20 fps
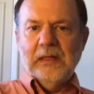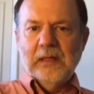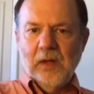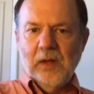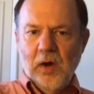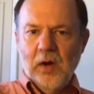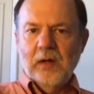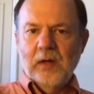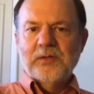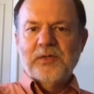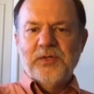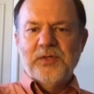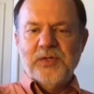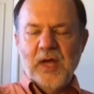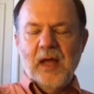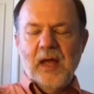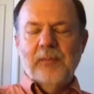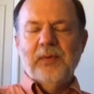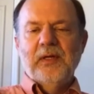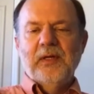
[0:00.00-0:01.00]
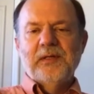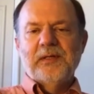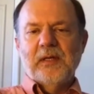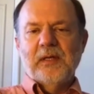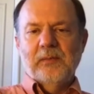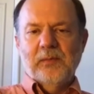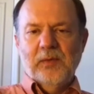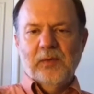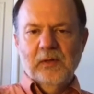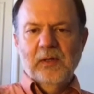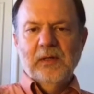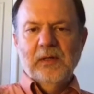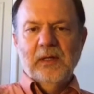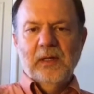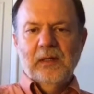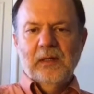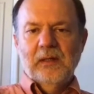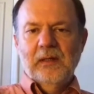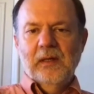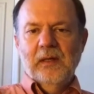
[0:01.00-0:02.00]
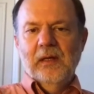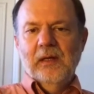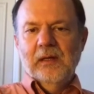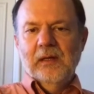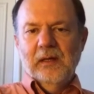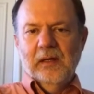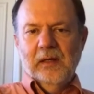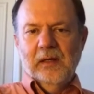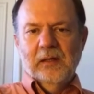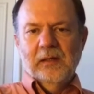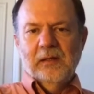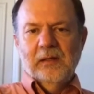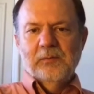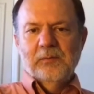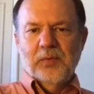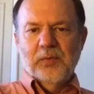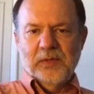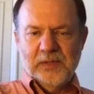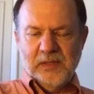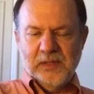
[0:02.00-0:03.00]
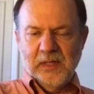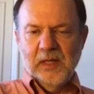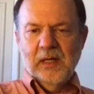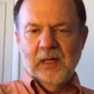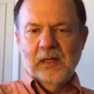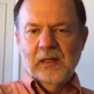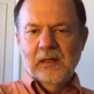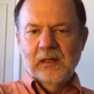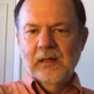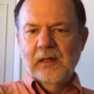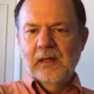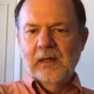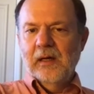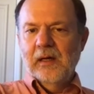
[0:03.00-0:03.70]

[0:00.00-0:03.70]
large Japanese community in Brazil,